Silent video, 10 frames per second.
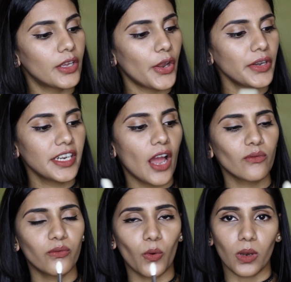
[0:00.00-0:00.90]
The only
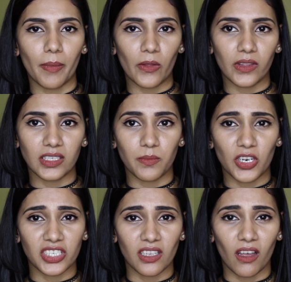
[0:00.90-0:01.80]
downfall about these
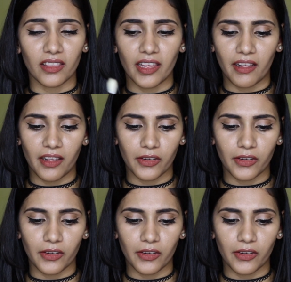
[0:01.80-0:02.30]
brushes are they